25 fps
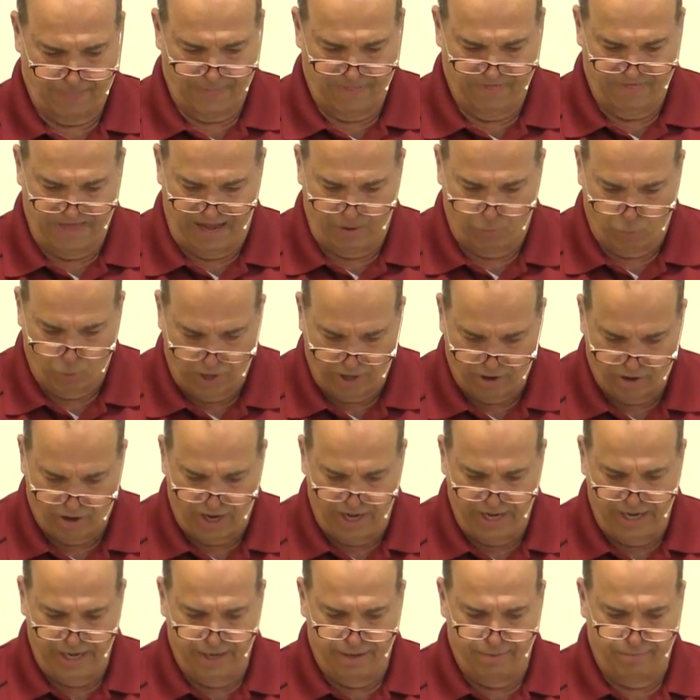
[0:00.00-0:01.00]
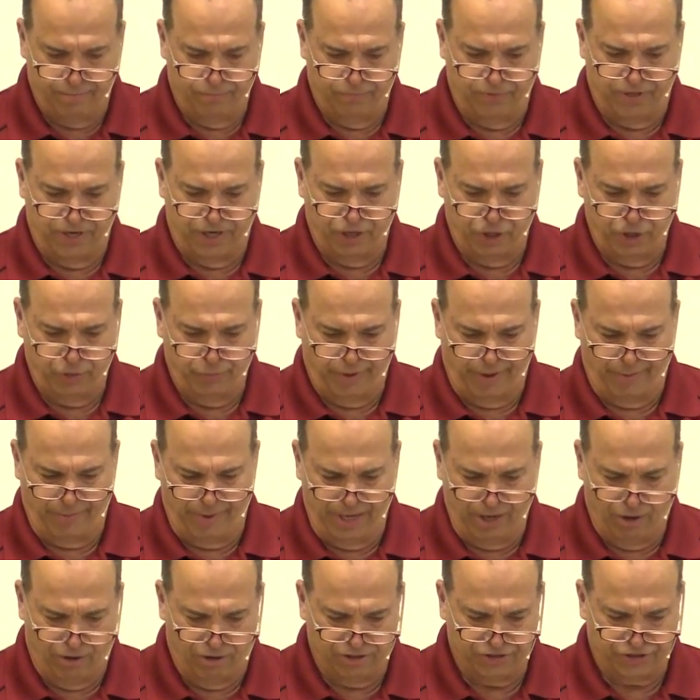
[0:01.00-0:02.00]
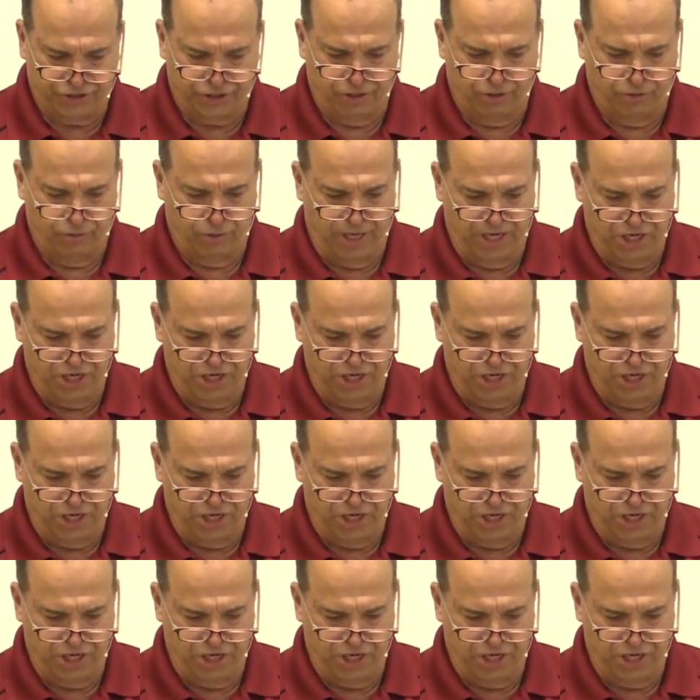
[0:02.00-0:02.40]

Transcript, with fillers: that where I am, there you may be also,